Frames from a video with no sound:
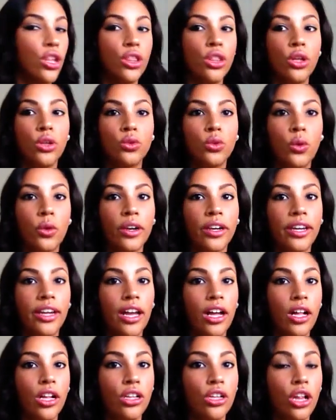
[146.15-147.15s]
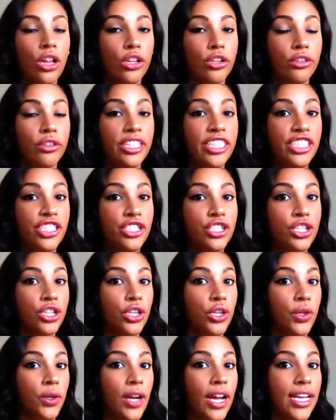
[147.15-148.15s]
the L'Oreal Color Riche
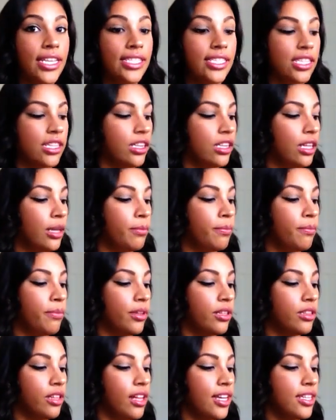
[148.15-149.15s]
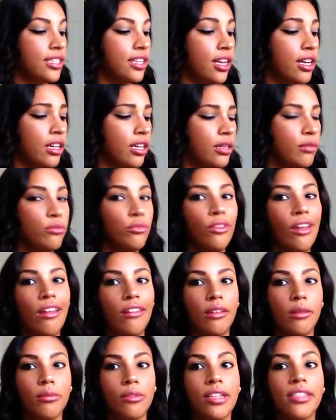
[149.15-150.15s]
Caress lip gloss,
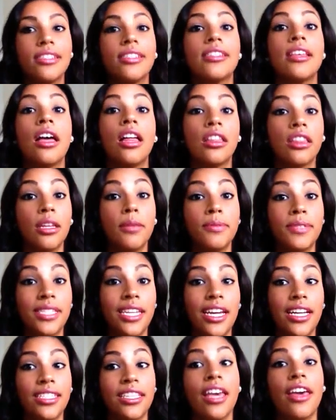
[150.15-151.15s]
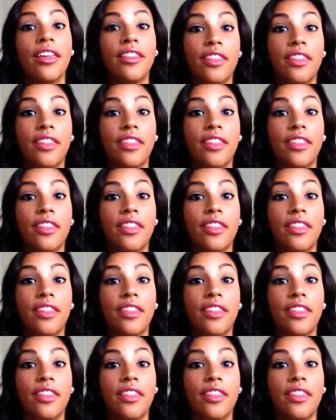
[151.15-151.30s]
not lip glosses, lipsticks.